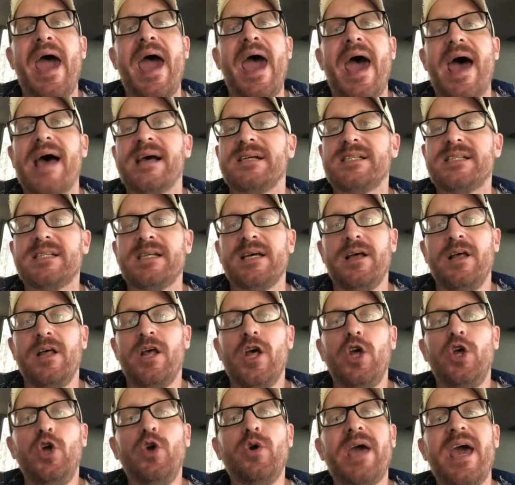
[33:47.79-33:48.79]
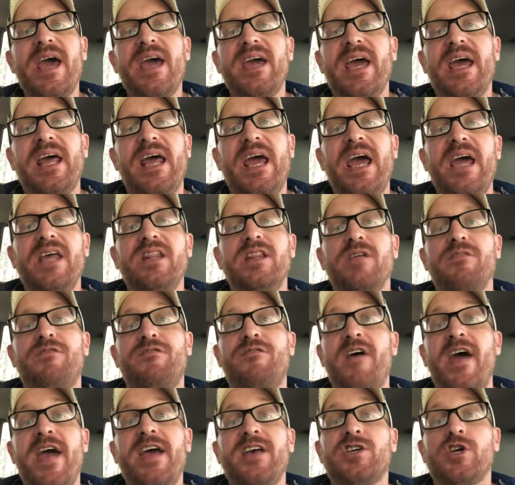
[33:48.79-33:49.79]
gas. You can't get
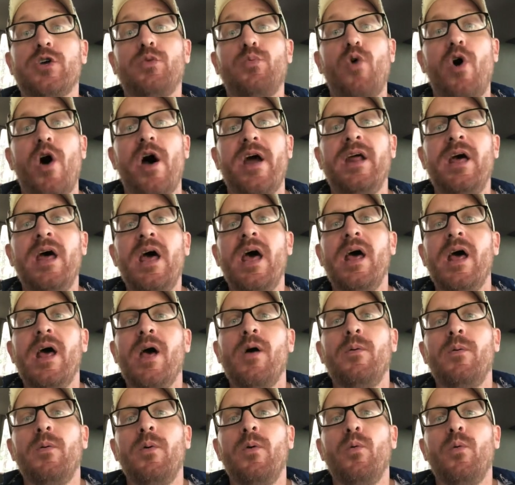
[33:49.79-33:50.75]
hit in the face and run.